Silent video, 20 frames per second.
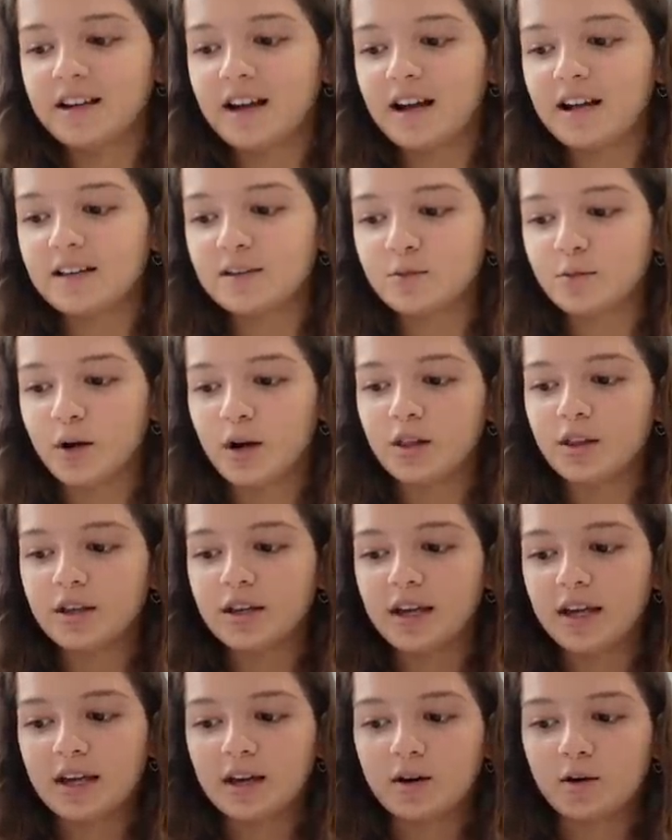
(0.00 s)
Guys, while the
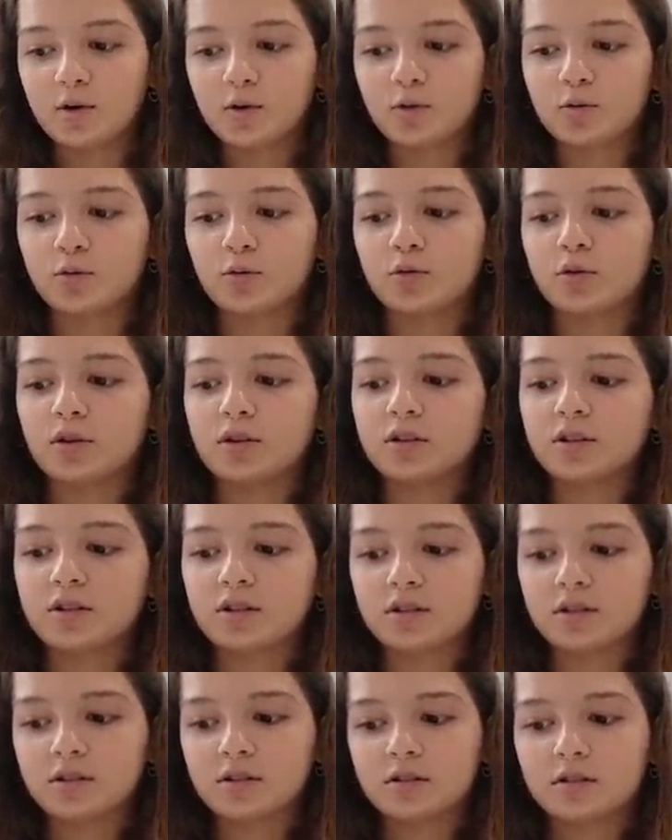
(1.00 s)
cake
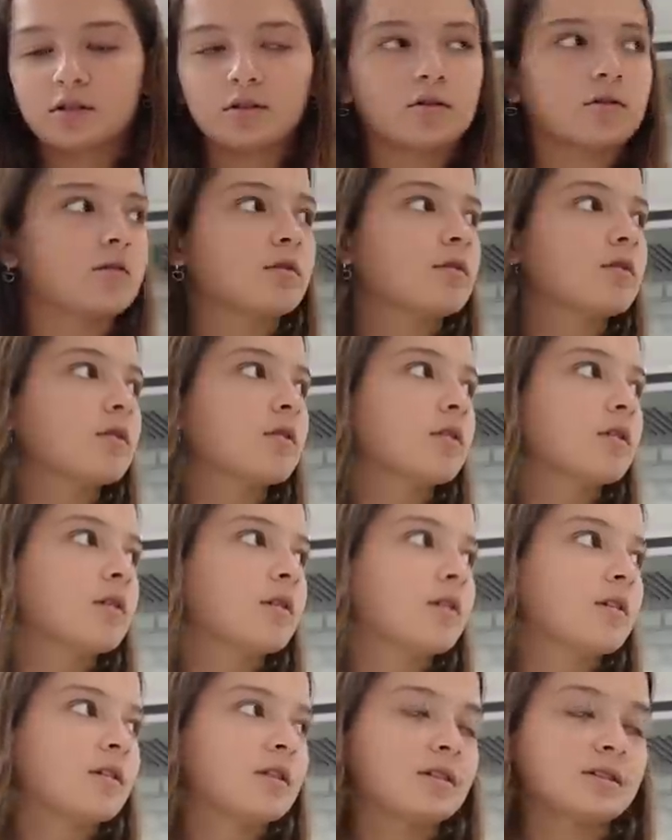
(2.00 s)
cools, we're gonna go
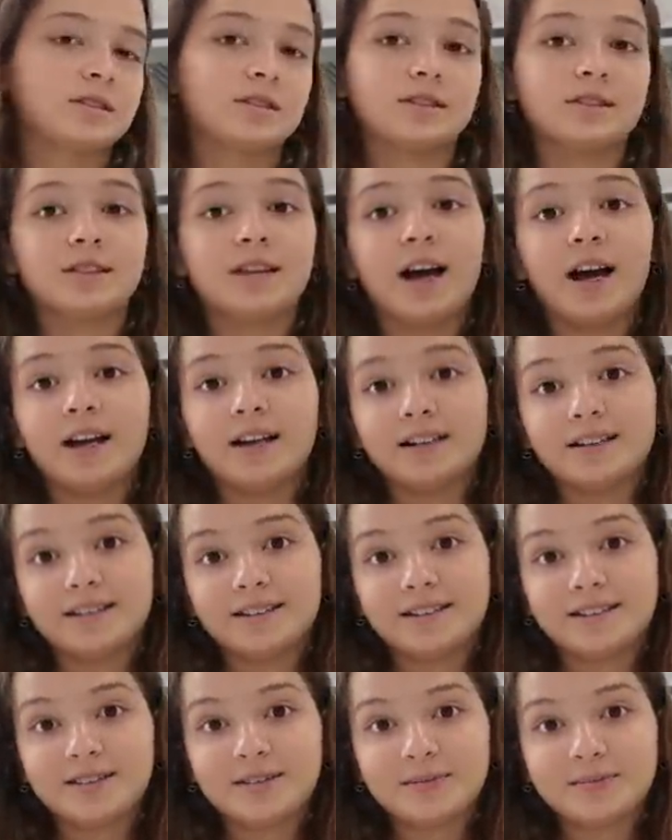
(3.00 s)
on a run.
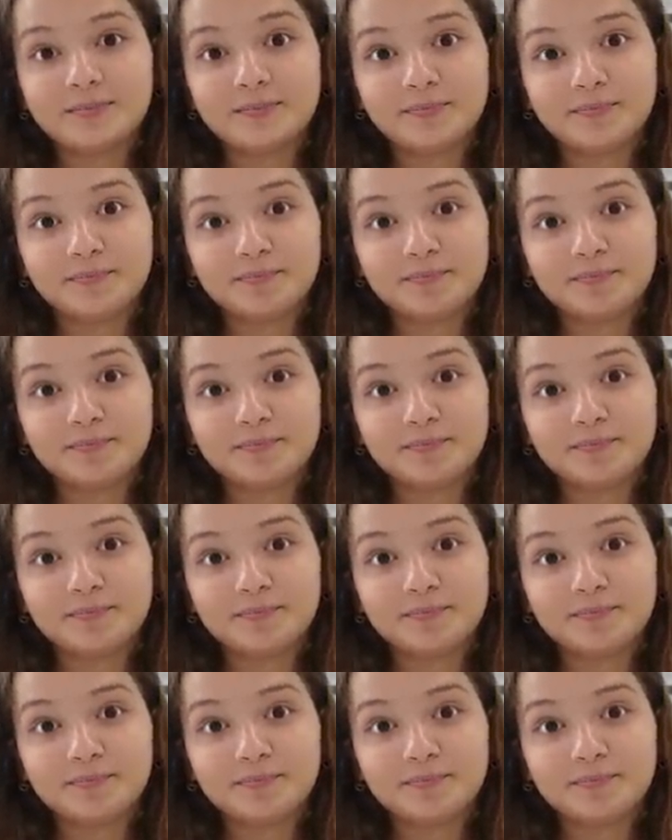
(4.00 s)
Yes.